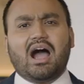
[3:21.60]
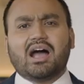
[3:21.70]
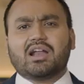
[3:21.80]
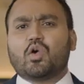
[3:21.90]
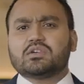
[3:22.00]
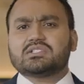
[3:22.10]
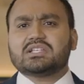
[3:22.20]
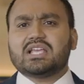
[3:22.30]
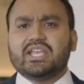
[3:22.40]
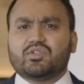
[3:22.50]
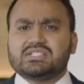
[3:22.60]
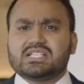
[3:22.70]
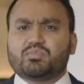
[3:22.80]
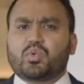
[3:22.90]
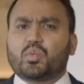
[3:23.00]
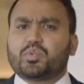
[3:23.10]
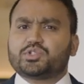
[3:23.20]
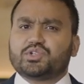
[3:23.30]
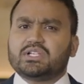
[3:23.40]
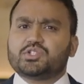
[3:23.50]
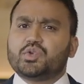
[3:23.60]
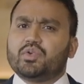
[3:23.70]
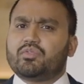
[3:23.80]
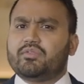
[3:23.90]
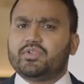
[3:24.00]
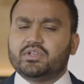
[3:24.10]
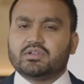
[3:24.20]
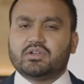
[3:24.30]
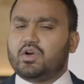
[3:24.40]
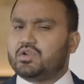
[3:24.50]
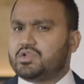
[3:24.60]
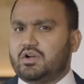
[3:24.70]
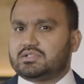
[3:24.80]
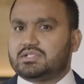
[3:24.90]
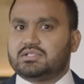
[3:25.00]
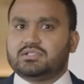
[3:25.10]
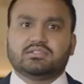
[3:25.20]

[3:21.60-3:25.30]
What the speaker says: Are cost increases proportionate to your revenue or not?